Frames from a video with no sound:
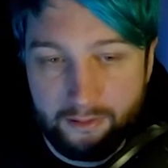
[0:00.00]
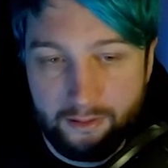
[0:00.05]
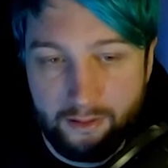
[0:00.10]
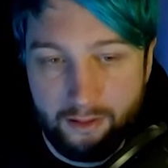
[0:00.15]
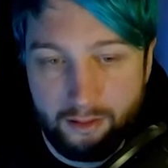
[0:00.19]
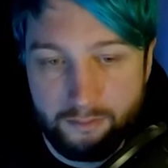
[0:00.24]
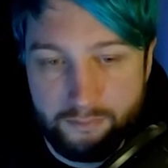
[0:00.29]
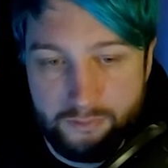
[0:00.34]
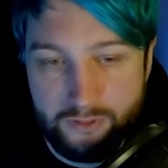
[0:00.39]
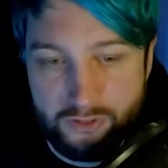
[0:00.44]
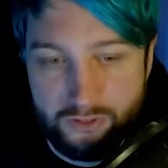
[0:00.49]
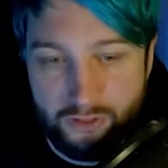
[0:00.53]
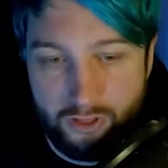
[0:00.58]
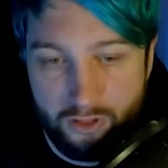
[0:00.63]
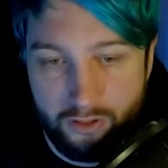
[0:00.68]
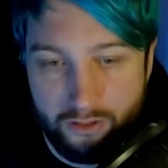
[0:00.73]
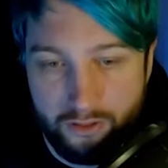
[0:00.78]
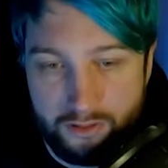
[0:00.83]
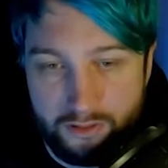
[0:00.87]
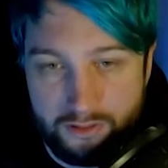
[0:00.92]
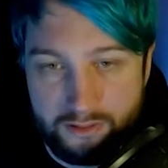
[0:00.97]
I'm just
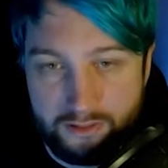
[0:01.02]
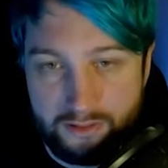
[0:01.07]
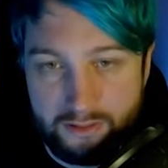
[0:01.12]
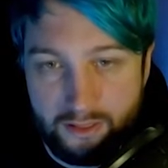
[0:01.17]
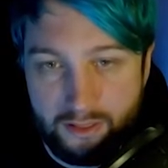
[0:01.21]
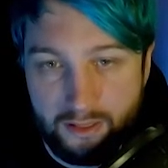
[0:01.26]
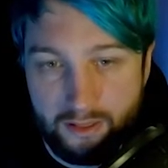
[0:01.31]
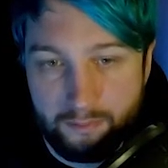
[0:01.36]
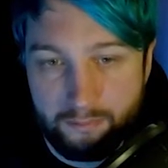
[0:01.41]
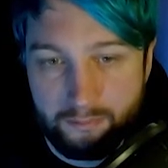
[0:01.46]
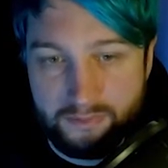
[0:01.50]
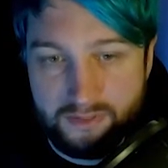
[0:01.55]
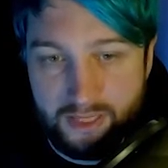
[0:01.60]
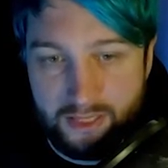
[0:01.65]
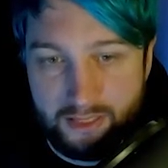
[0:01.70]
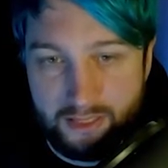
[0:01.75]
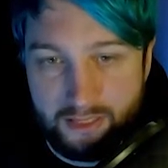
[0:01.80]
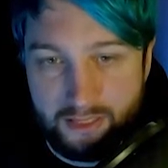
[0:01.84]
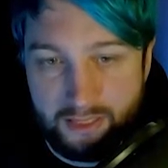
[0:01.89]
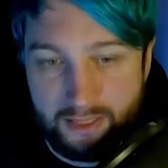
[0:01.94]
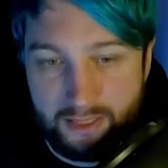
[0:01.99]
telling
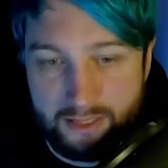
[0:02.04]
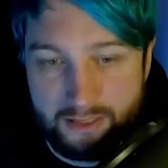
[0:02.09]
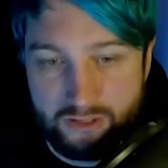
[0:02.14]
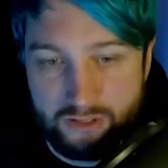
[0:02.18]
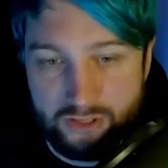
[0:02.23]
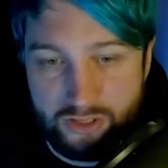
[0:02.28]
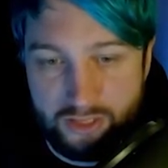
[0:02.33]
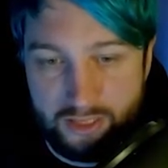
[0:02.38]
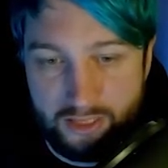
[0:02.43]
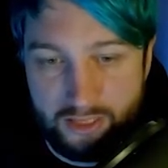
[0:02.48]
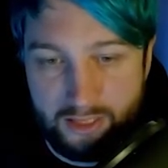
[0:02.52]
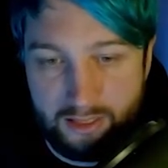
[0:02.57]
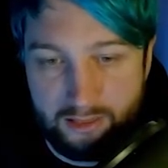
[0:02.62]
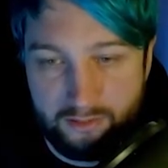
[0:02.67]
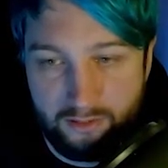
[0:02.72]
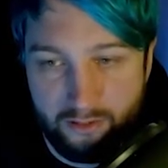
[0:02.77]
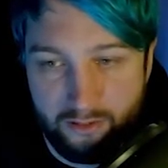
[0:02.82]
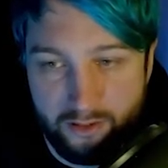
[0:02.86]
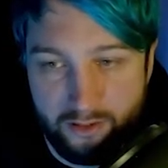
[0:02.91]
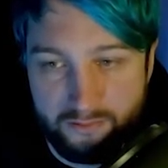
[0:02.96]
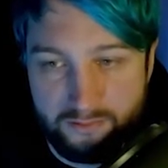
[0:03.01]
an engineer
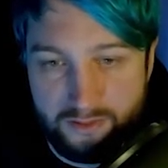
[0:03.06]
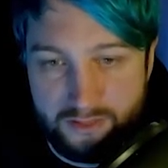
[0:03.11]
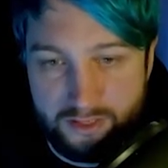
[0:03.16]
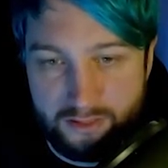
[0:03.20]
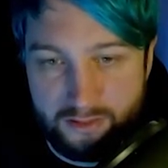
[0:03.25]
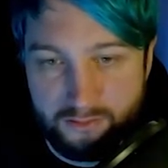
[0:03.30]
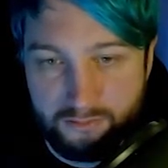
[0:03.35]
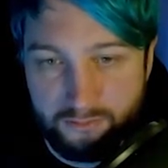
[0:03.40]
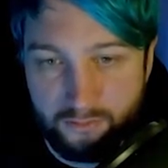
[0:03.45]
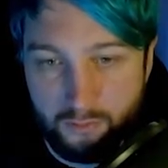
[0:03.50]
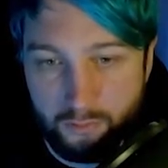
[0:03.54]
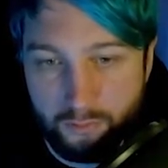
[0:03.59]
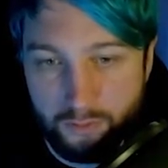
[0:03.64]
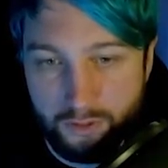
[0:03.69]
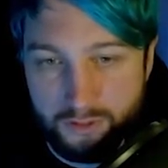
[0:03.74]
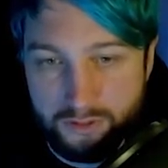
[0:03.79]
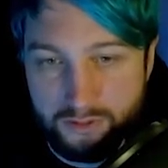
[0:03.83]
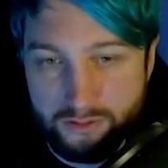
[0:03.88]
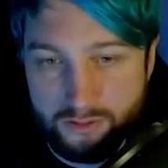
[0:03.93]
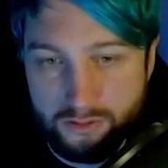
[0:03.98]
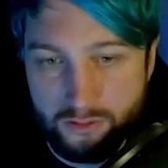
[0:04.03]
that I've sent
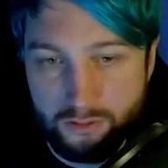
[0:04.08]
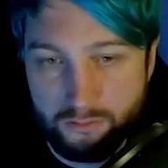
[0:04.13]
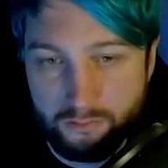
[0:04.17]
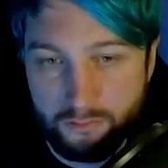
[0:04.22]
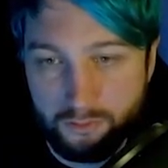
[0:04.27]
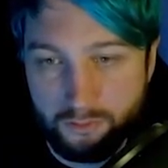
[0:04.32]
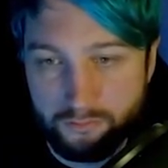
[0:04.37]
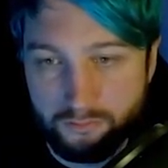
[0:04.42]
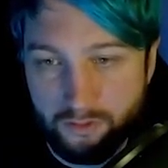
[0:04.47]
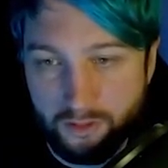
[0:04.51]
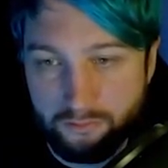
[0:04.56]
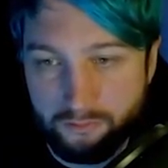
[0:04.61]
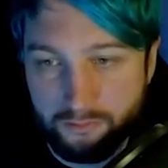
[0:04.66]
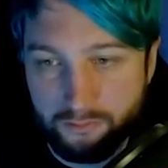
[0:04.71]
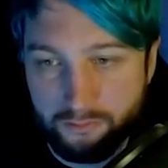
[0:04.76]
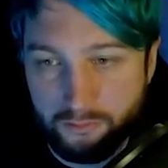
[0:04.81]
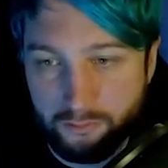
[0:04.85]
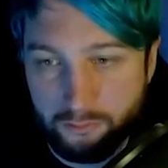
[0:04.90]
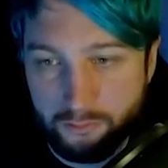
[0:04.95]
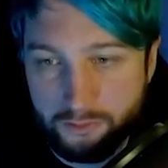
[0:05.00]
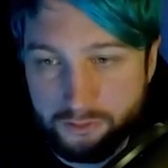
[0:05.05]
forward to move further
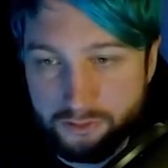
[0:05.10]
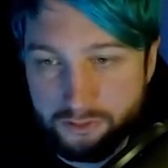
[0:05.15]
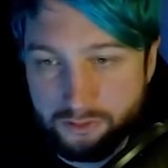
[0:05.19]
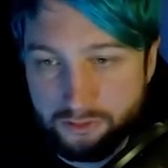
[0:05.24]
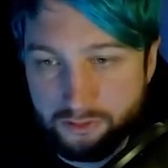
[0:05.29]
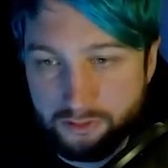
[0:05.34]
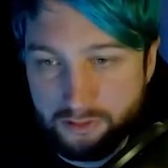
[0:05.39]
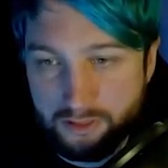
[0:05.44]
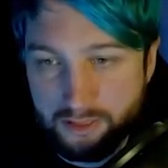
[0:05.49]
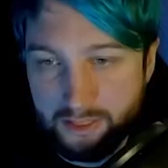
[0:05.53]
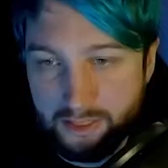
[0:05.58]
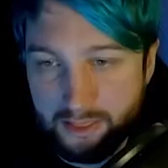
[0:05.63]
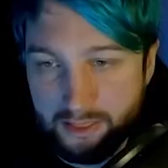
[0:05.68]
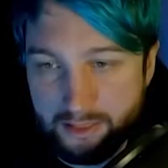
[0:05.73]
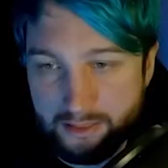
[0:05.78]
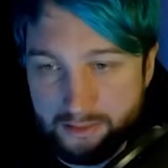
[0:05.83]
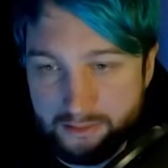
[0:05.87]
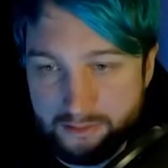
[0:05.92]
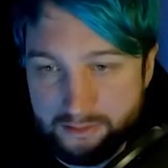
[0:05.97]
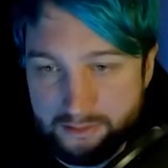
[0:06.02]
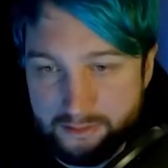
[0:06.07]
forward,
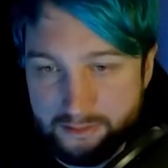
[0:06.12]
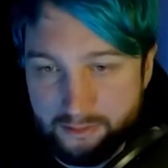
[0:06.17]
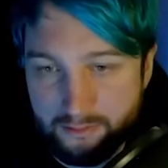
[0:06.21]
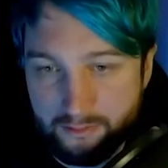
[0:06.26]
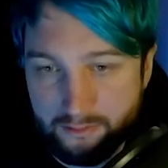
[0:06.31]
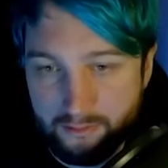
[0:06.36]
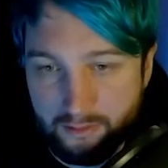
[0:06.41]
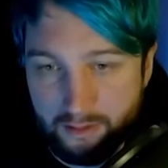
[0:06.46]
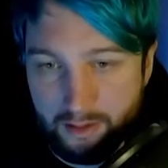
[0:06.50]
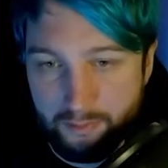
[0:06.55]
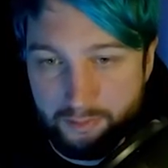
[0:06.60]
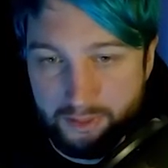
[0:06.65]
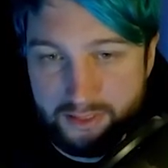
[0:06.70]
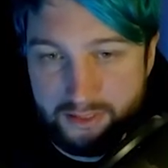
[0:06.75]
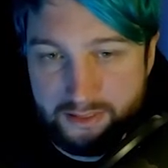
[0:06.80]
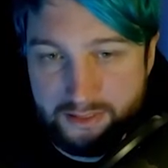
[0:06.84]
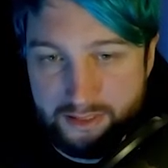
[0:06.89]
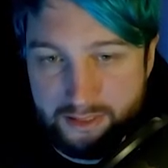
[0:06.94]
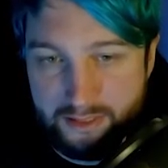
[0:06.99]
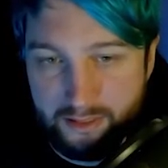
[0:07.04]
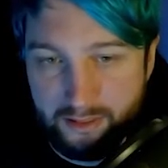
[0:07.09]
and we can
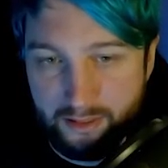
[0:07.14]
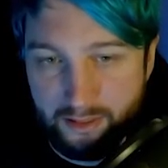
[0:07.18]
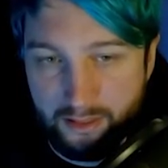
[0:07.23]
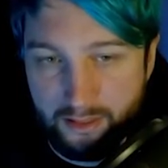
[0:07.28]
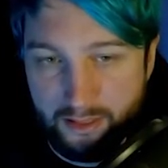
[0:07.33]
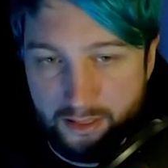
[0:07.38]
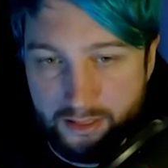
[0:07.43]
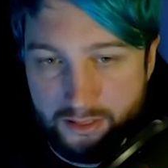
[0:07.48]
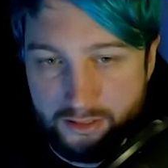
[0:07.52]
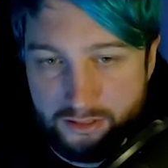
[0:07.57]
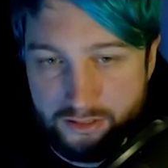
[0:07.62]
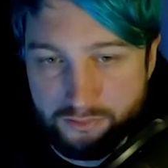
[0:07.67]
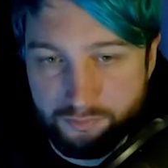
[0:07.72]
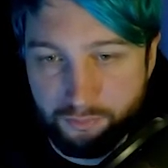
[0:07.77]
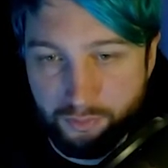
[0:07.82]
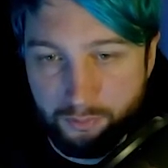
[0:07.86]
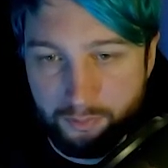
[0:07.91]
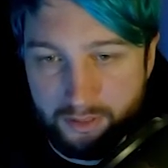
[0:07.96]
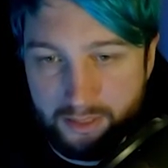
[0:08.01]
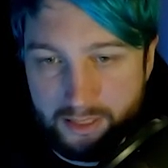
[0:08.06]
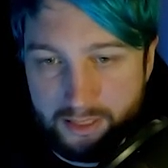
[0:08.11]
see a large,
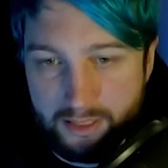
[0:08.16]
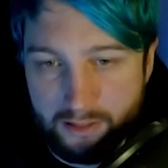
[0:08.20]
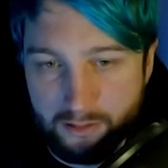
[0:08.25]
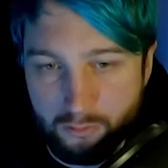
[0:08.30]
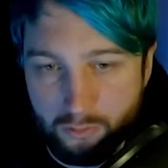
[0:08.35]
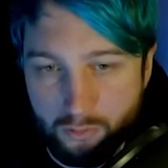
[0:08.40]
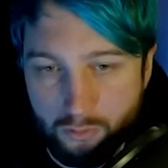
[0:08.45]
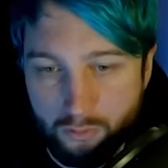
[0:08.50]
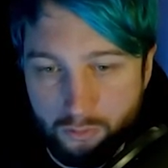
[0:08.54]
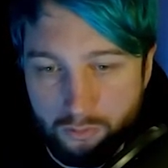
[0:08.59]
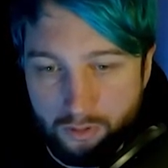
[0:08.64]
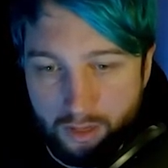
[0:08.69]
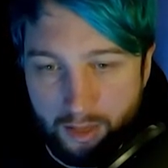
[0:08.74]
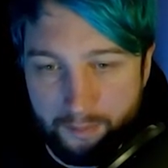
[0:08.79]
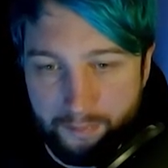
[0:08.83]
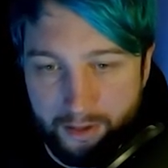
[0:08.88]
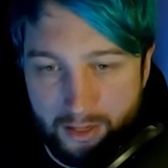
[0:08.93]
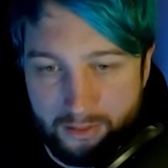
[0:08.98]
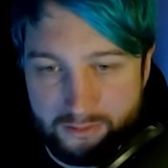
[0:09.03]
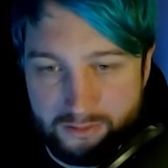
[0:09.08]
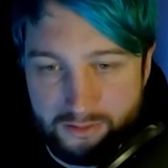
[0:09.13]
probably equal
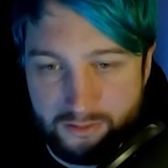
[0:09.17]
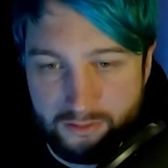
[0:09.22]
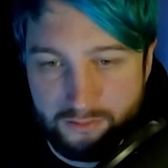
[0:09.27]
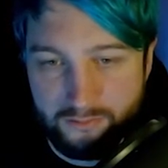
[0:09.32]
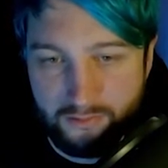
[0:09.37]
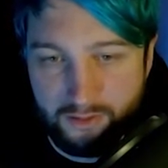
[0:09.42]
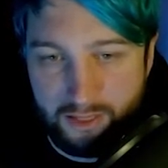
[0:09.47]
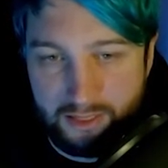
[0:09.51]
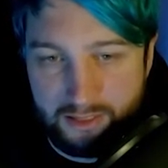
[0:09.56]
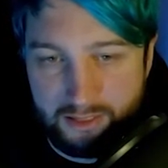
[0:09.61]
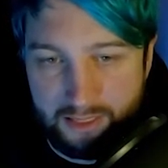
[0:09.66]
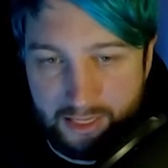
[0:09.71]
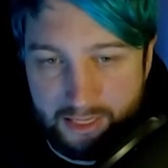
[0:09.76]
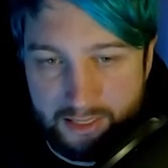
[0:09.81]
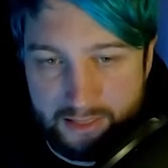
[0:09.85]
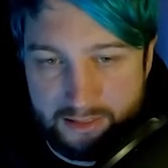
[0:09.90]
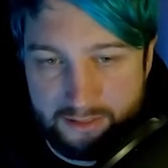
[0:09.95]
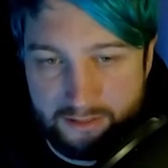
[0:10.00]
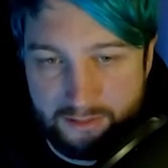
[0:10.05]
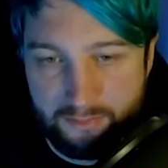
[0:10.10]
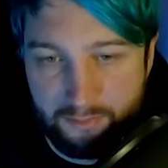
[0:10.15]
amount of
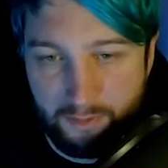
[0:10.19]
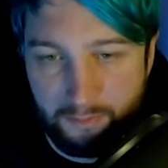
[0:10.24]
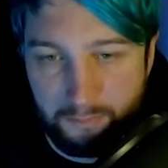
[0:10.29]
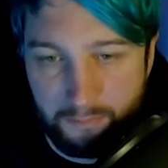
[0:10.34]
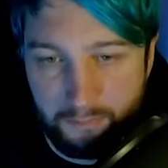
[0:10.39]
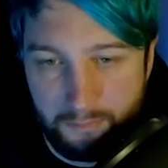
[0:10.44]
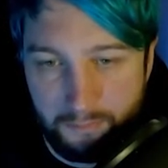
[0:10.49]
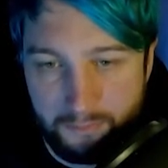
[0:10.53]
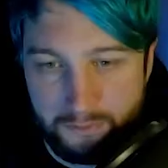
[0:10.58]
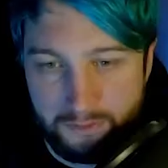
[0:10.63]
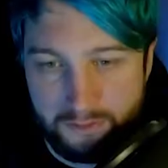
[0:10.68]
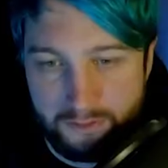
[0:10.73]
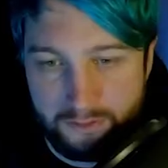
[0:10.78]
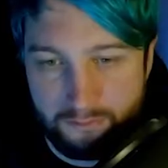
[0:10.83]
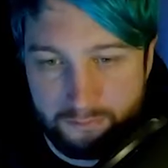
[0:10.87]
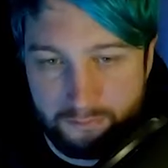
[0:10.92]
AKs to my pawns.